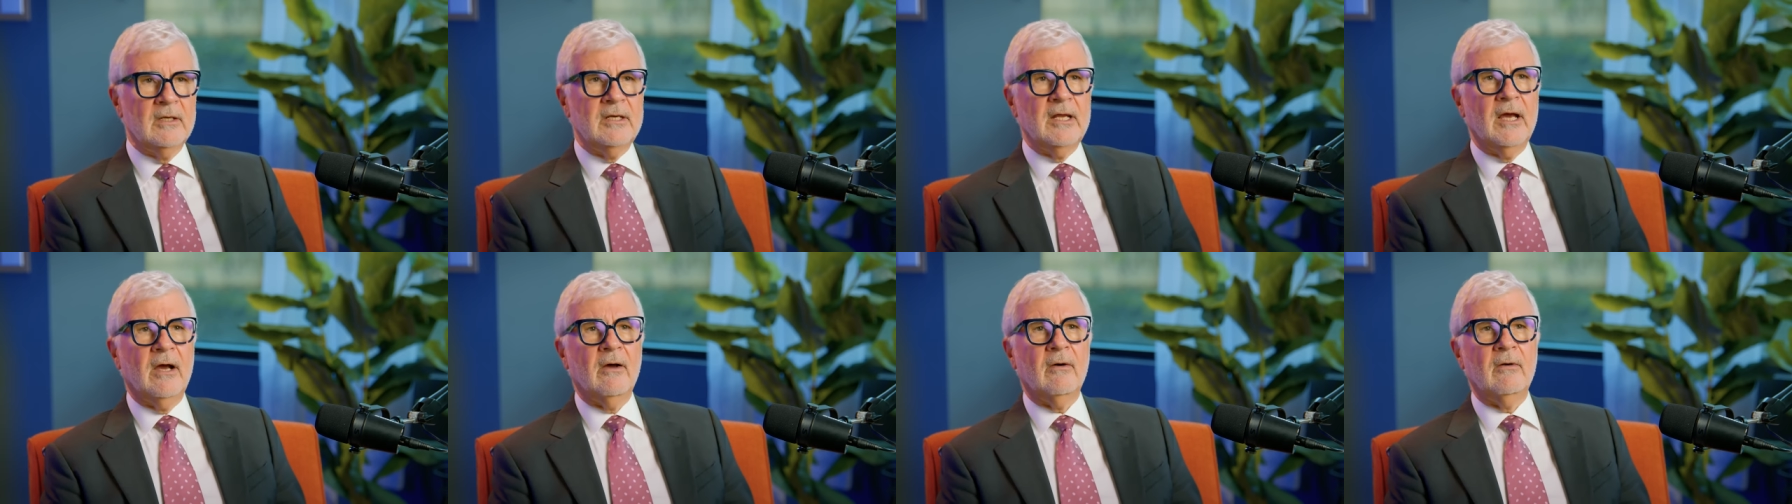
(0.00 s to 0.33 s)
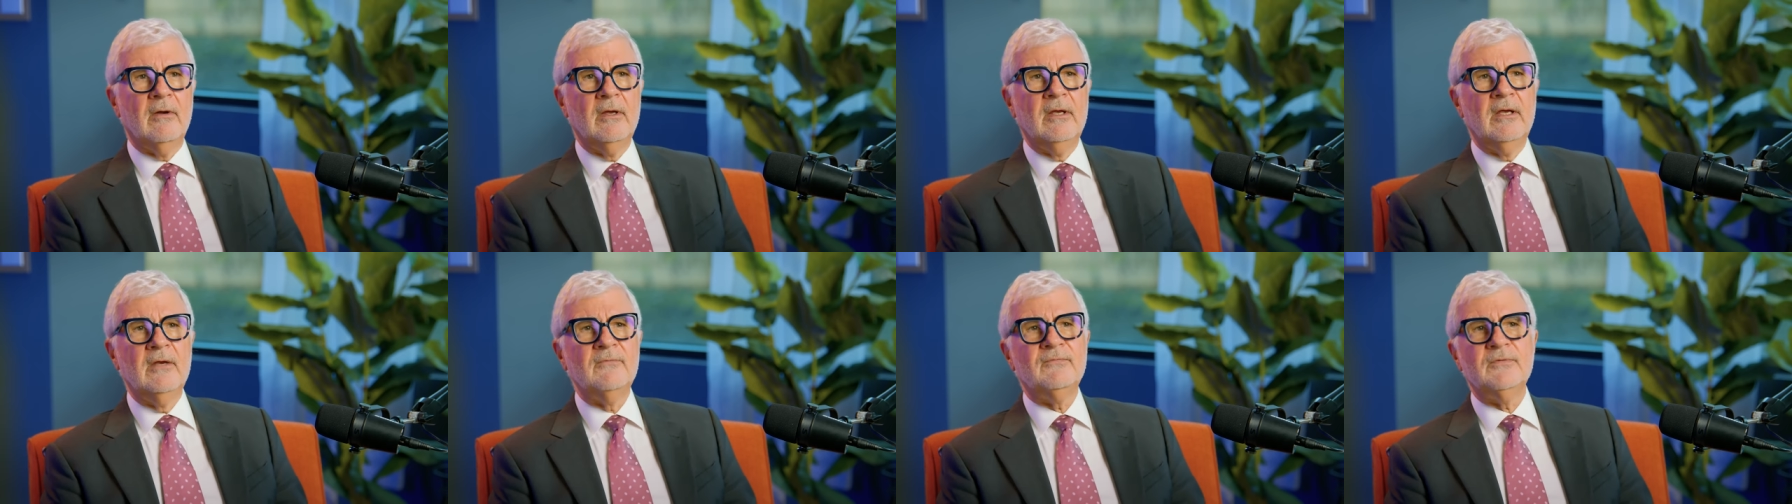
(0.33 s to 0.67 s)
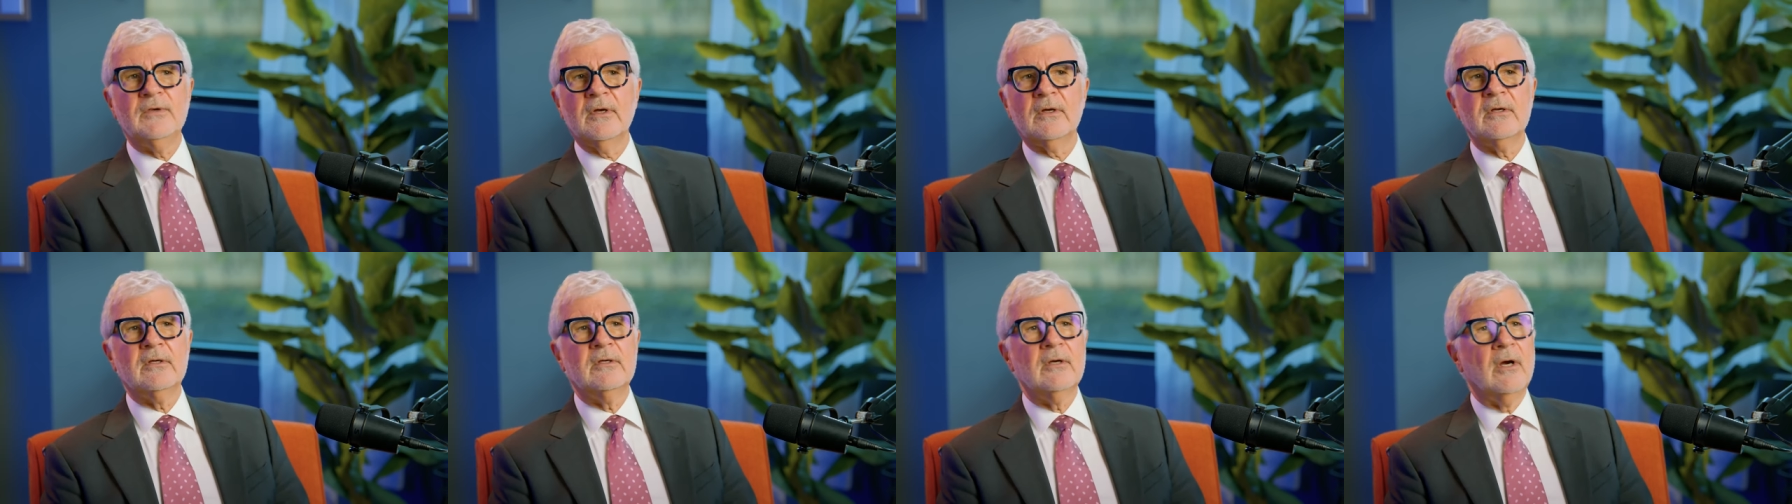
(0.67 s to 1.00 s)
Now,
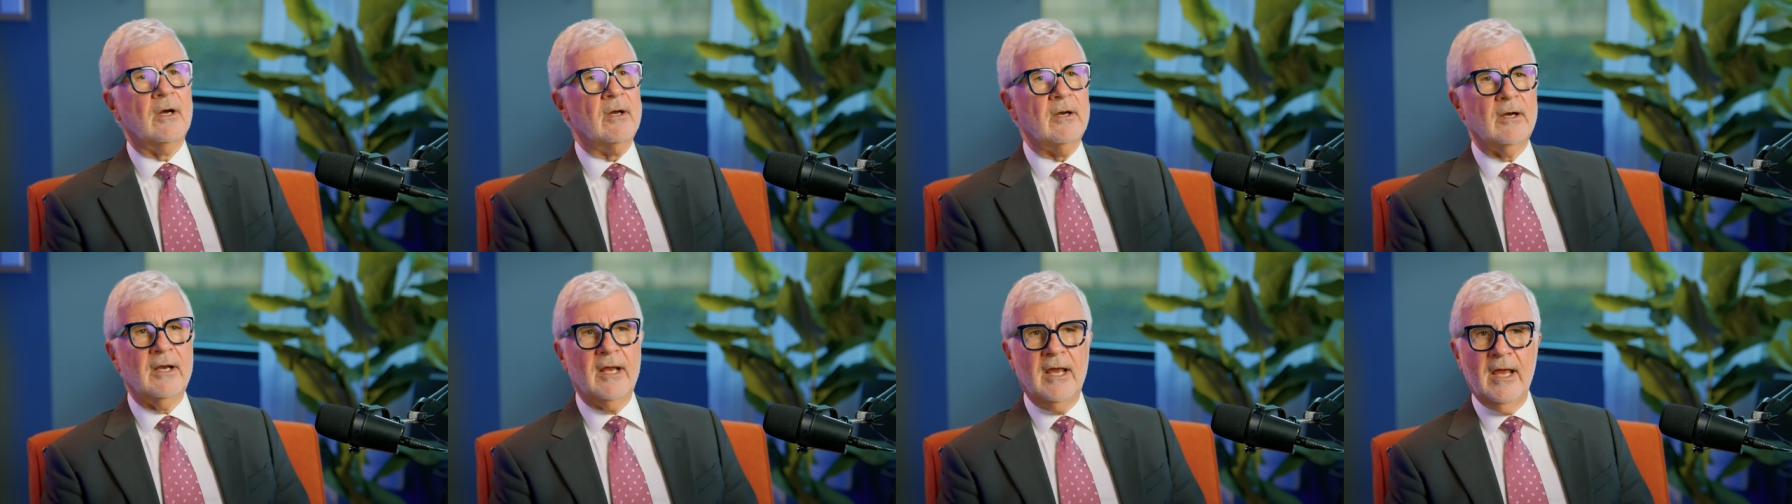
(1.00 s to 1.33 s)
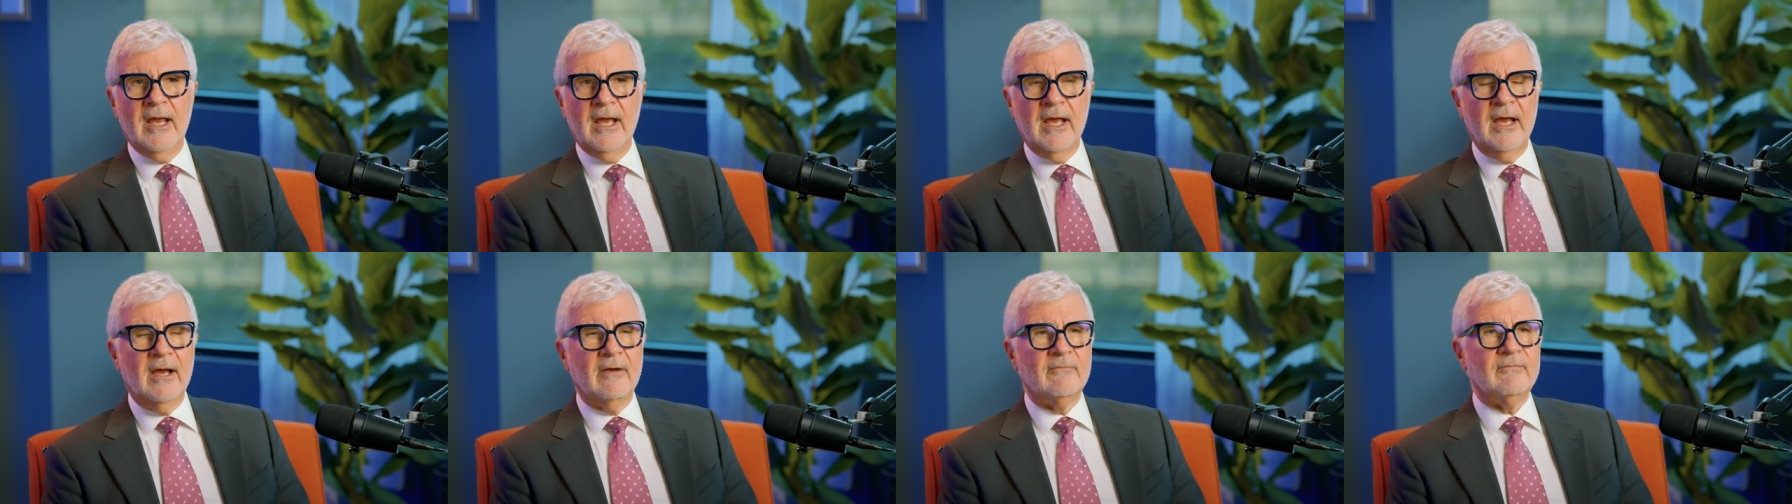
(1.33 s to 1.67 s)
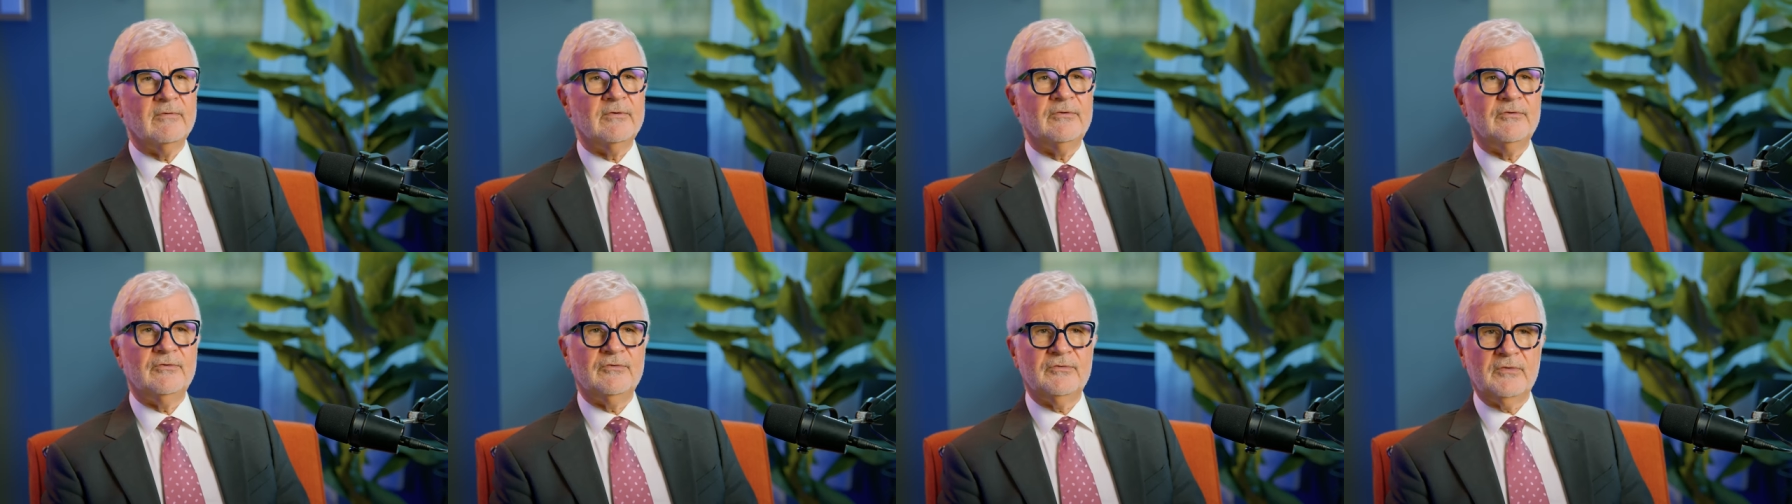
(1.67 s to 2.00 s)
if you're going to
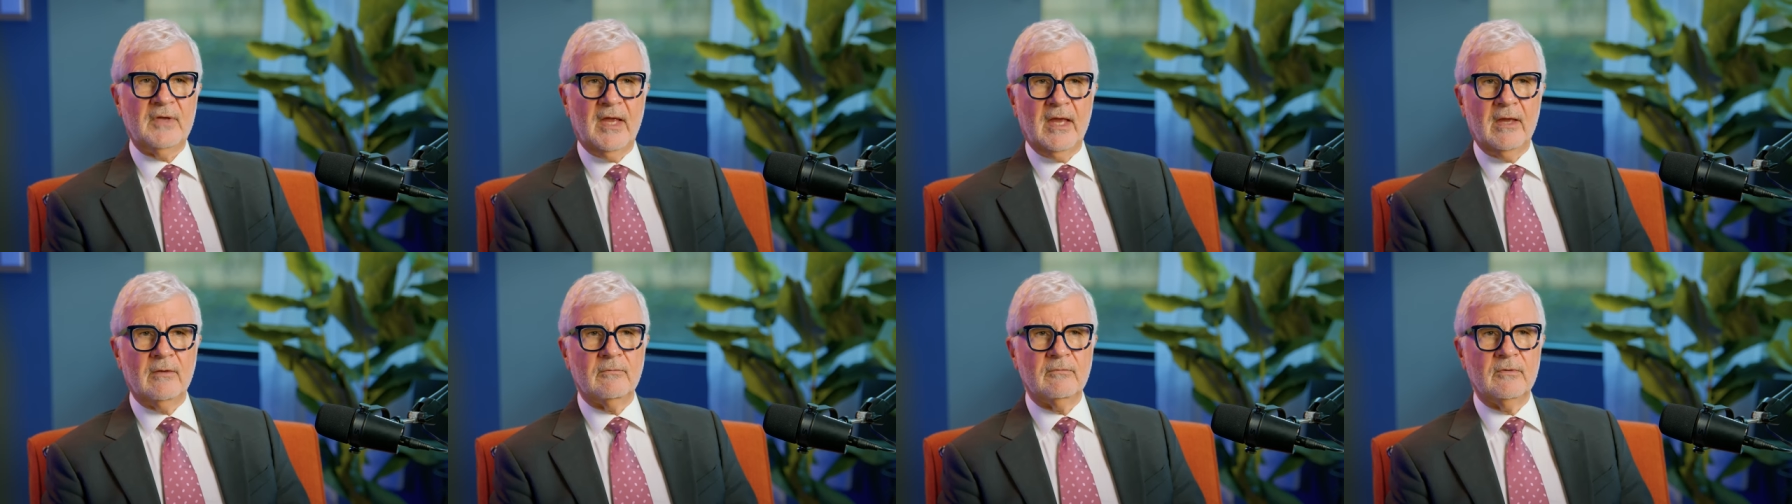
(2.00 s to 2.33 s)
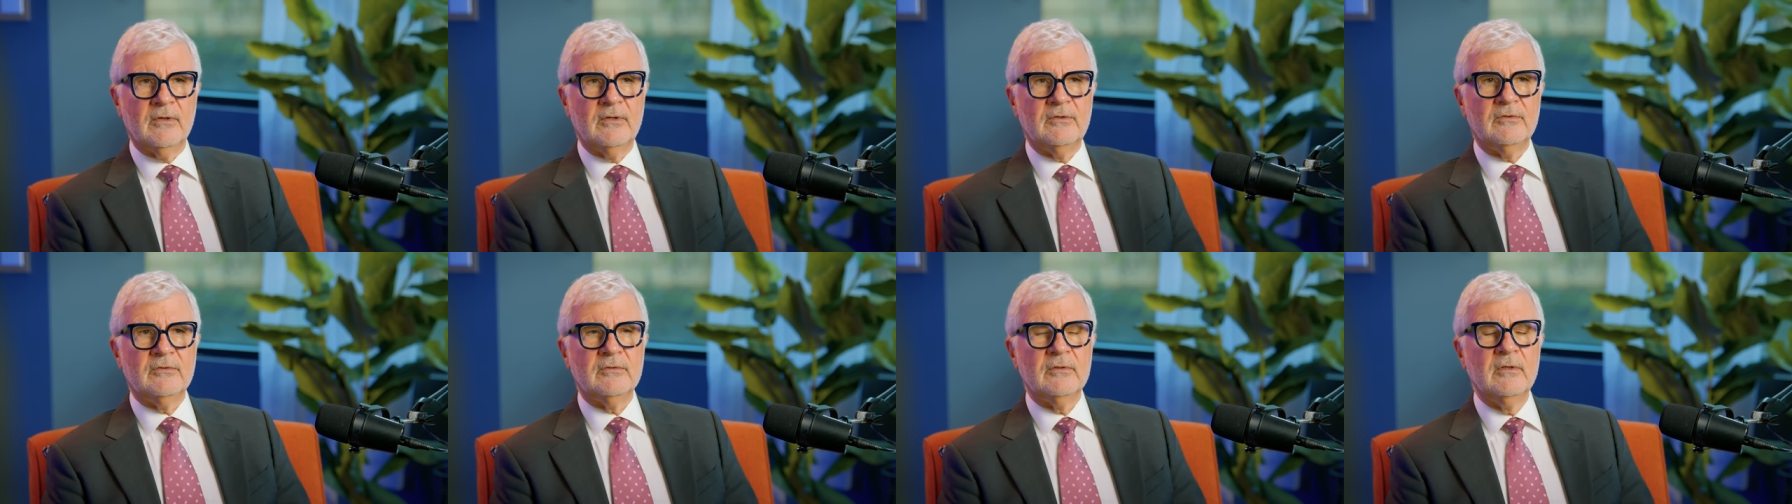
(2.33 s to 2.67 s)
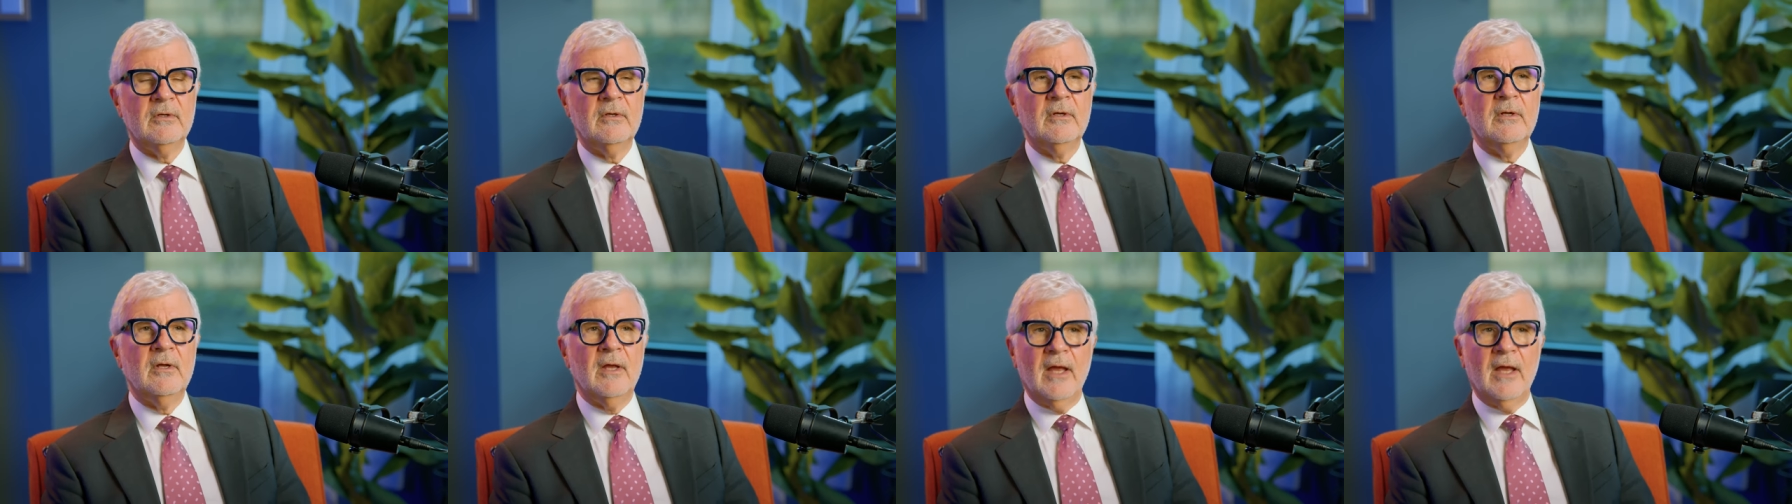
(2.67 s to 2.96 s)
have a sandwich,